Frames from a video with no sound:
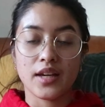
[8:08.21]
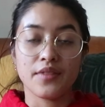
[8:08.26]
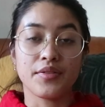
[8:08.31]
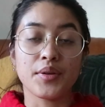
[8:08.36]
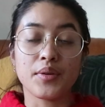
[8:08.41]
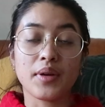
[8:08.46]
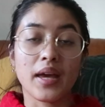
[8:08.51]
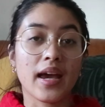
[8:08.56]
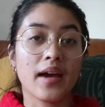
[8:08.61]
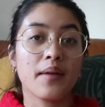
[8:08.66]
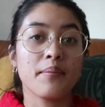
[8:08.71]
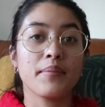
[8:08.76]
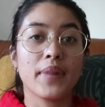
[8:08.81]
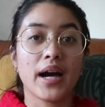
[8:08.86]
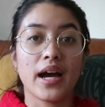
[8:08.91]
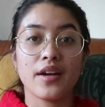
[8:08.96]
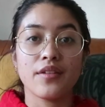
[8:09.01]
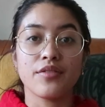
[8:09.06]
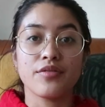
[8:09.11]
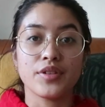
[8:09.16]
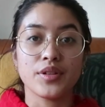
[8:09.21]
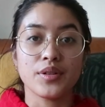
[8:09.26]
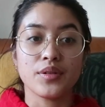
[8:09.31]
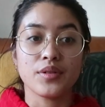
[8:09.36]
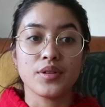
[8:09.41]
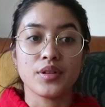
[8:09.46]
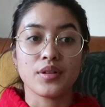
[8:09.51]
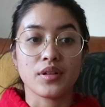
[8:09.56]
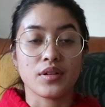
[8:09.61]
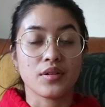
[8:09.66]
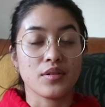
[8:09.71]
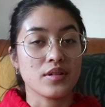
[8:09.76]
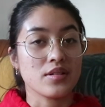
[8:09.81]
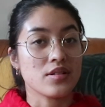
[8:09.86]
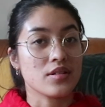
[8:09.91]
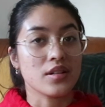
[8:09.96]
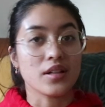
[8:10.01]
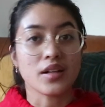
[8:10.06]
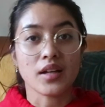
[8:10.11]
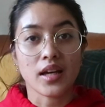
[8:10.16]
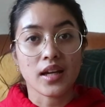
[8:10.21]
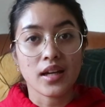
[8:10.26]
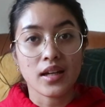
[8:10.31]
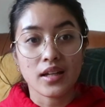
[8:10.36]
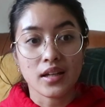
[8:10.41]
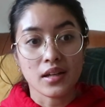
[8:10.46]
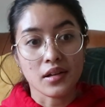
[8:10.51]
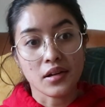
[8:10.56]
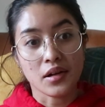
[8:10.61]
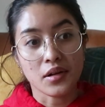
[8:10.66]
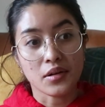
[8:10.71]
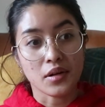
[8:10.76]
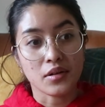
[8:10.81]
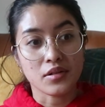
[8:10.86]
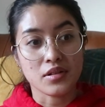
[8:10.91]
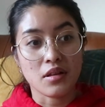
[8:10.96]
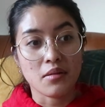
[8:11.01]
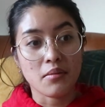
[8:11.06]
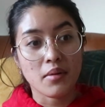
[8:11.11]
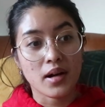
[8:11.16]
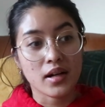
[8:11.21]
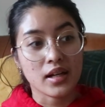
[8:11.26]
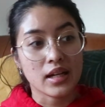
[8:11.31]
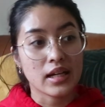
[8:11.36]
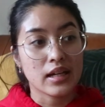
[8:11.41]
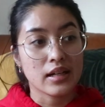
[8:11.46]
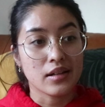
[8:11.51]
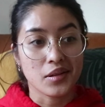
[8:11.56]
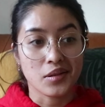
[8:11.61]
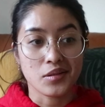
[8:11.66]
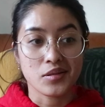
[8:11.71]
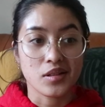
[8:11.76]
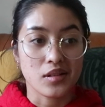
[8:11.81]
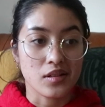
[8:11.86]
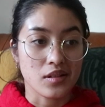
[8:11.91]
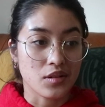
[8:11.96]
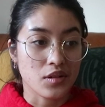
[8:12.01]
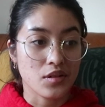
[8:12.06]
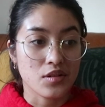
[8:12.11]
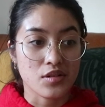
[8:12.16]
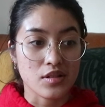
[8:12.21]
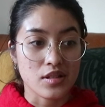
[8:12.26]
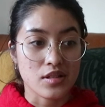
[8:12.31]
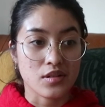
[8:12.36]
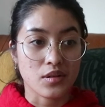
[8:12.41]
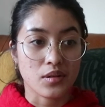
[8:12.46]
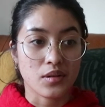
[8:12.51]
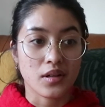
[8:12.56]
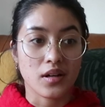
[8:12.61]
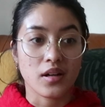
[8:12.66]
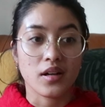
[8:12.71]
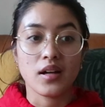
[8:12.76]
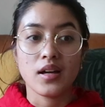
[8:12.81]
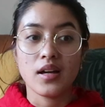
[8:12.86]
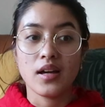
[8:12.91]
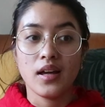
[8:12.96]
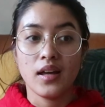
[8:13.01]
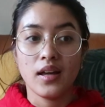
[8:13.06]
If you can't buy food, you can always cook it, you know, go to the market, go to the grocery store,